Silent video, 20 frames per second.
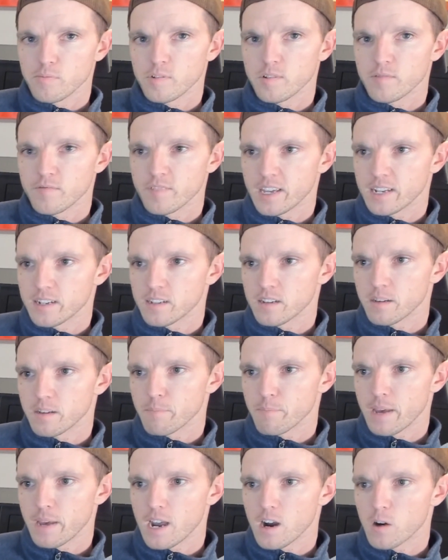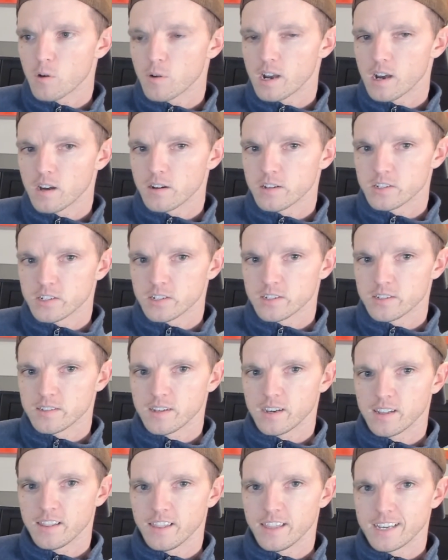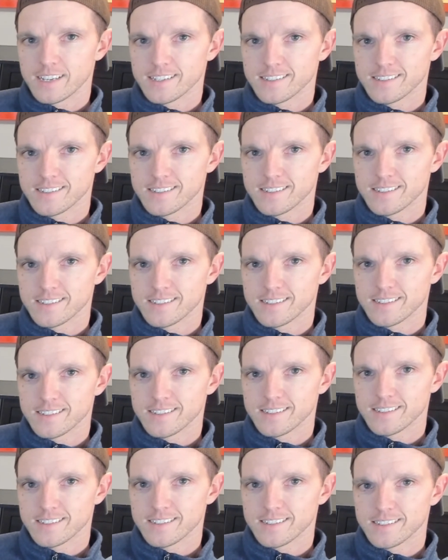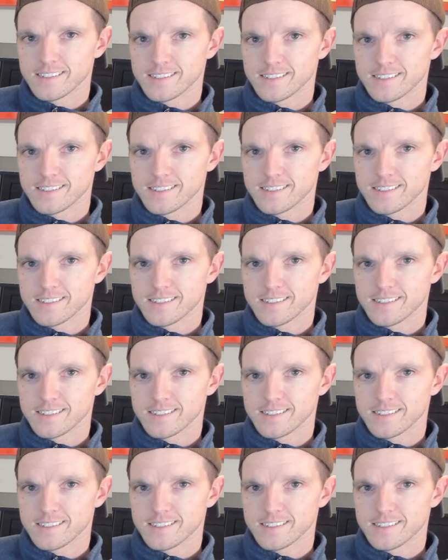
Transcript: prevent power outages unless you uh,